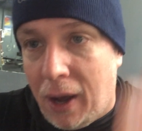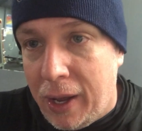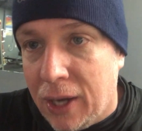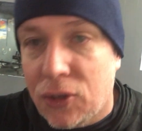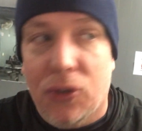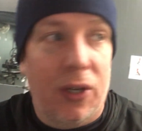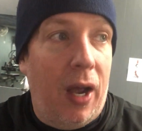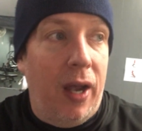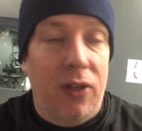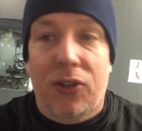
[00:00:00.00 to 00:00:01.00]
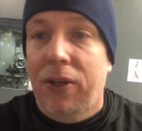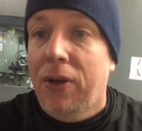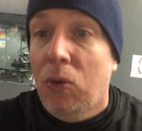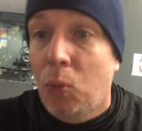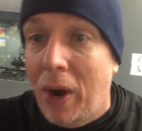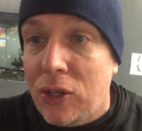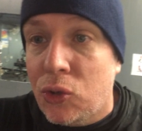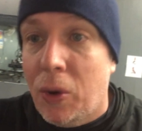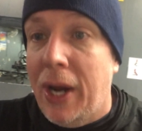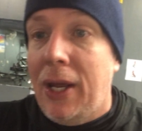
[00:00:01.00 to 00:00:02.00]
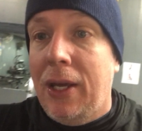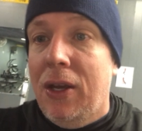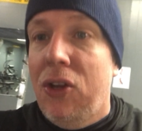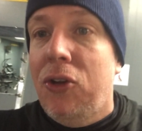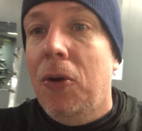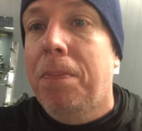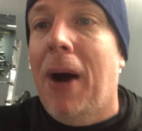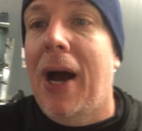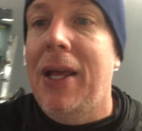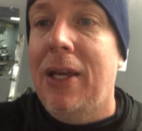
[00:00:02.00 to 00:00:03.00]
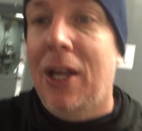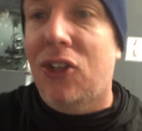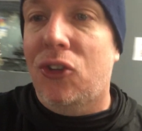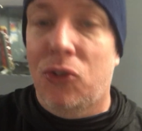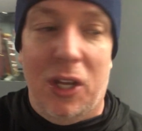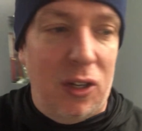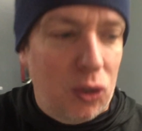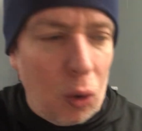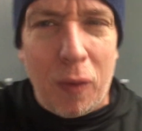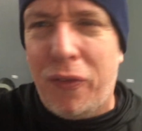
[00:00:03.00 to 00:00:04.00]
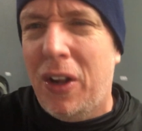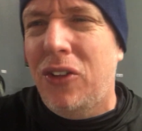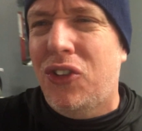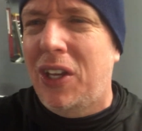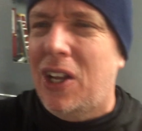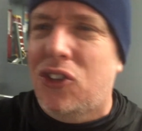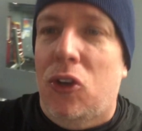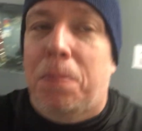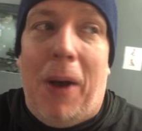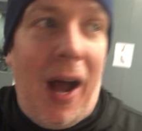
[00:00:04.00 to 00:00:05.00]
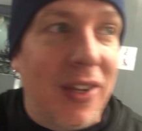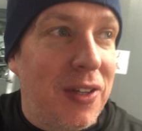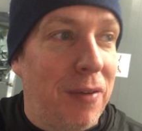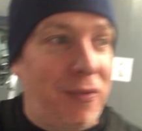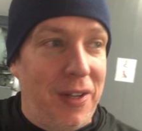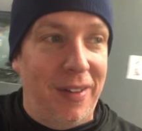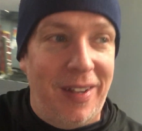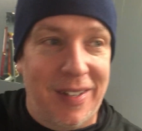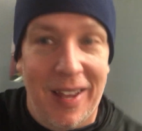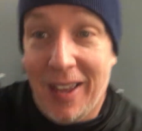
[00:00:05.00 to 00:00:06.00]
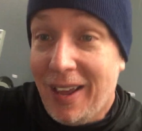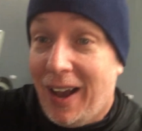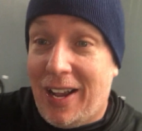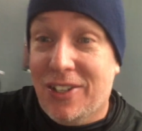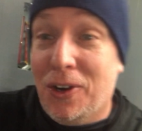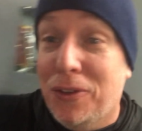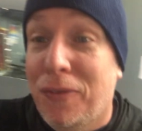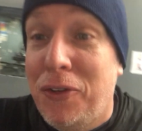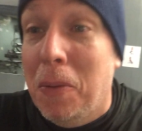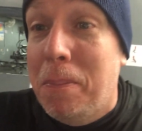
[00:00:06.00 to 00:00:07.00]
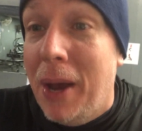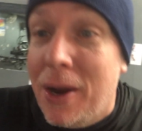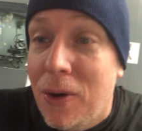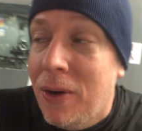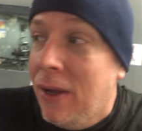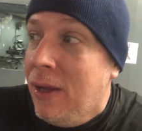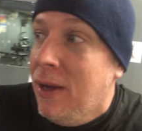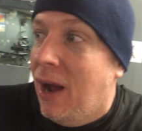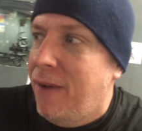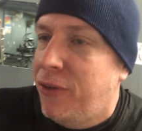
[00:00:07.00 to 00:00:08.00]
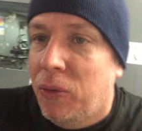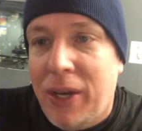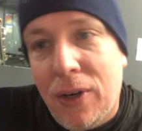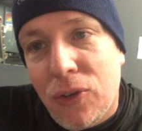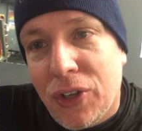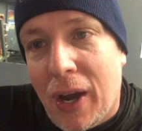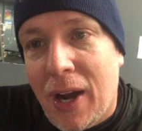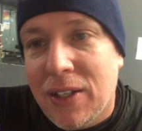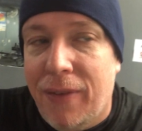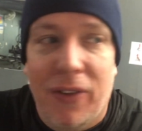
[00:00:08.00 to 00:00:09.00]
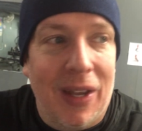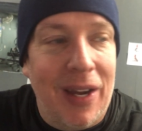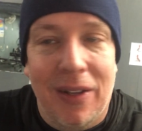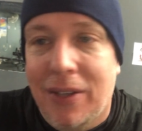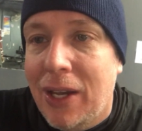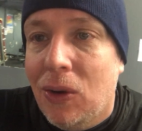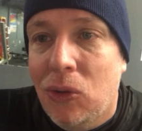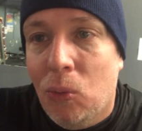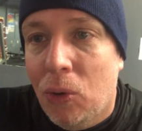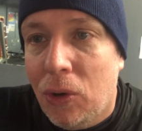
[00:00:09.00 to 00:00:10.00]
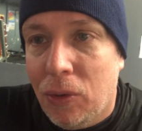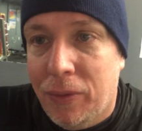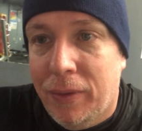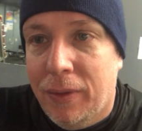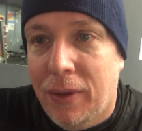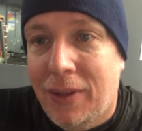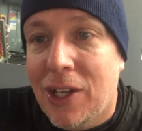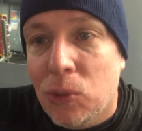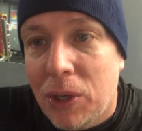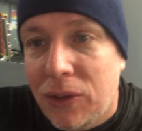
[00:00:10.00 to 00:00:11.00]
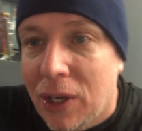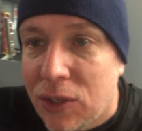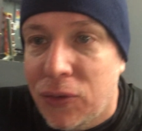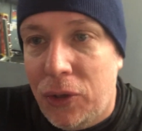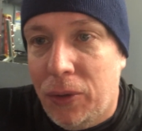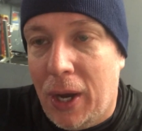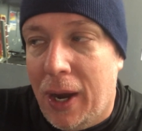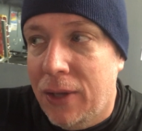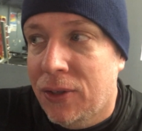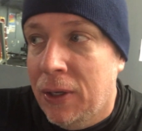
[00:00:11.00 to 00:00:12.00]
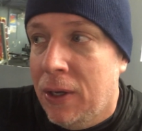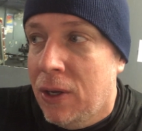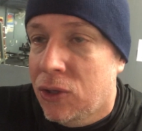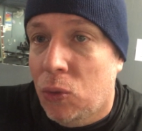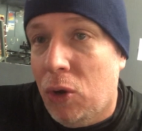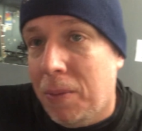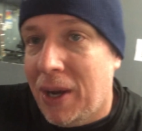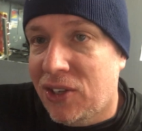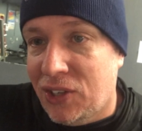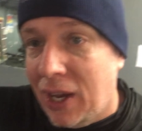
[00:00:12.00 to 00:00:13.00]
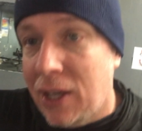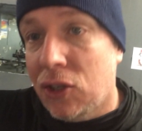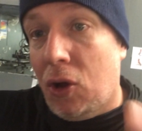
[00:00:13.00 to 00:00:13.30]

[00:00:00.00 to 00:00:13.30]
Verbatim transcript: exercise, weight training, your body gets those endorphins, it gets those positive feelings. I start to feel better. I feel energized. I feel like I can take on the world. That's what it does for you guys. So, one of my sayings